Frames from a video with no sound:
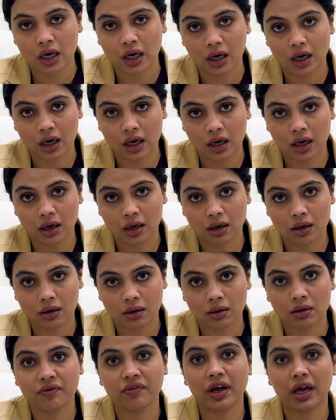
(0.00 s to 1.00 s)

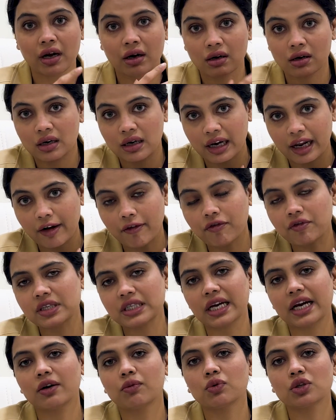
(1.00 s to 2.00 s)
where left
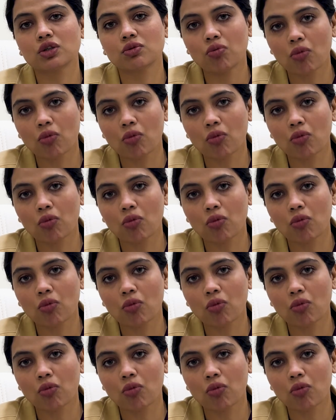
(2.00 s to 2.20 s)
side was